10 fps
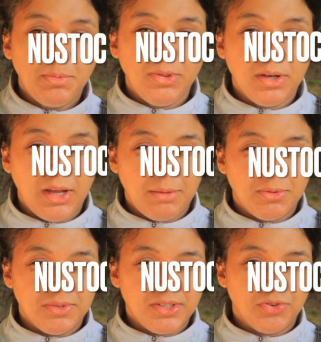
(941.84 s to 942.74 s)
put the name
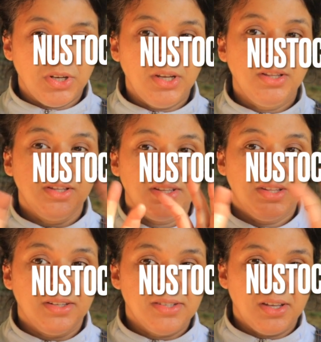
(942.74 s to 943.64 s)
on the screen.
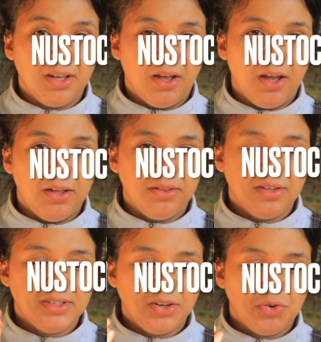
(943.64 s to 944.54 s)
That's a
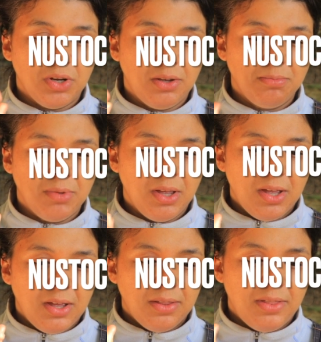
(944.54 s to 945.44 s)
cream
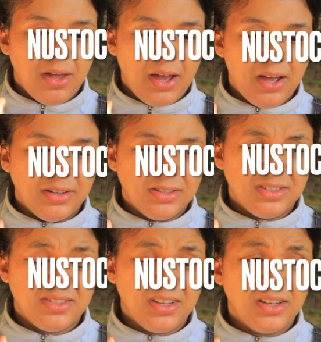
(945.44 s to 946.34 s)
that
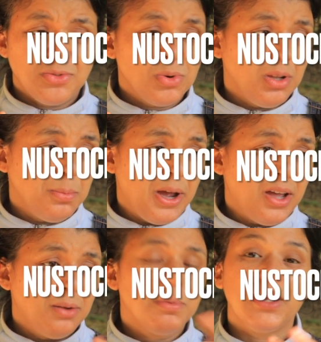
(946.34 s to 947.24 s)
stinks really
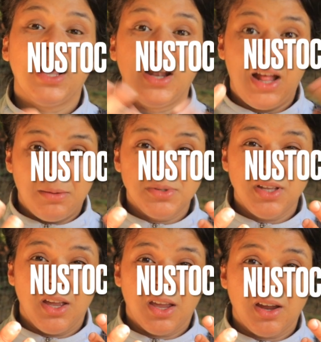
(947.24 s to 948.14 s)
bad, but that helps
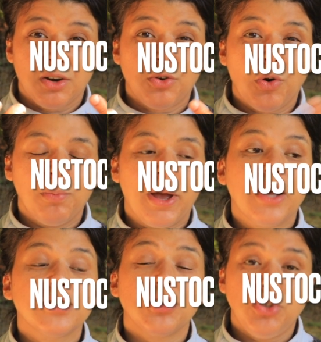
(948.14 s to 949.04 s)
the hair grow
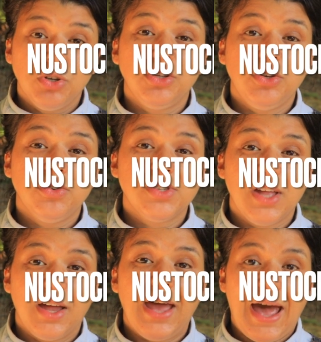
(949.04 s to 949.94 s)
back. So you can use
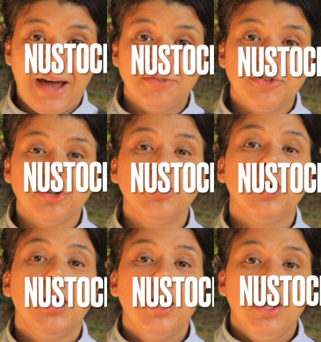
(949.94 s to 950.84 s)
that after,
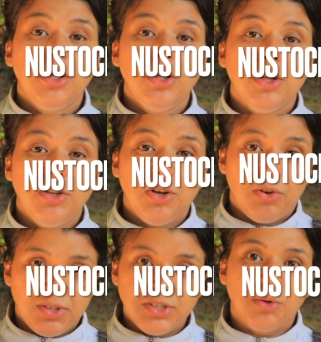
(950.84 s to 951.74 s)
you
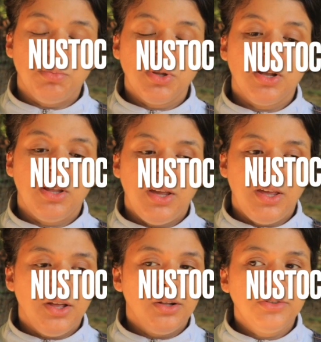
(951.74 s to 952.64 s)
know, it's completely
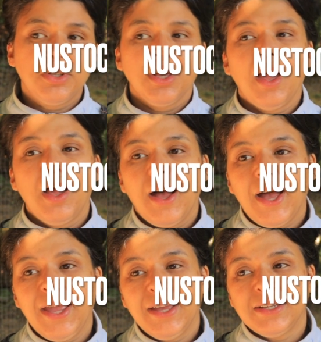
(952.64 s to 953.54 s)
healed,
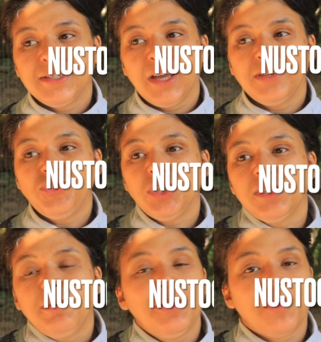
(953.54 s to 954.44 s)
and
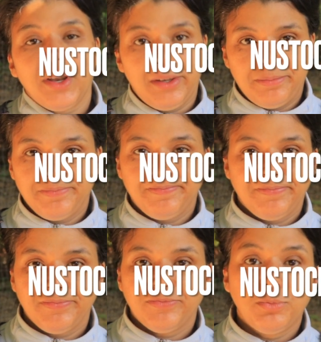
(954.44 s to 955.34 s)
just be ready.
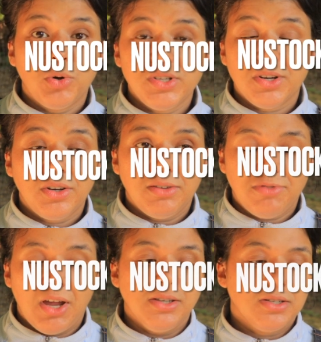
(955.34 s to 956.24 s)
Boys are gonna
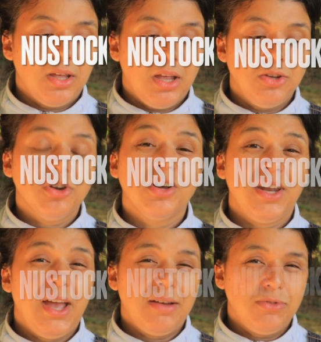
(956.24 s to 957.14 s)
fight, and you're
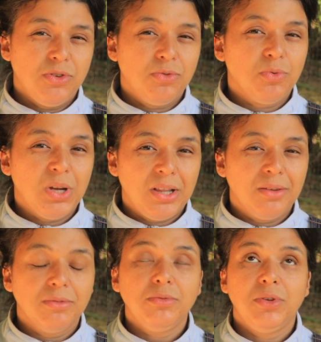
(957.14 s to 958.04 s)
gonna have
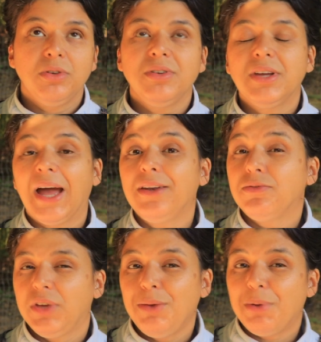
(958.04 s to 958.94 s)
to kind
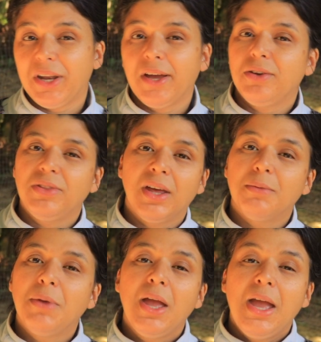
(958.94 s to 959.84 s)
of keep an eye on
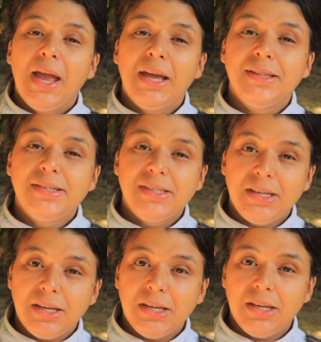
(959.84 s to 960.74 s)
them and
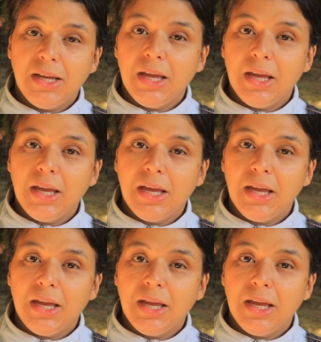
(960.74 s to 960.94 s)
see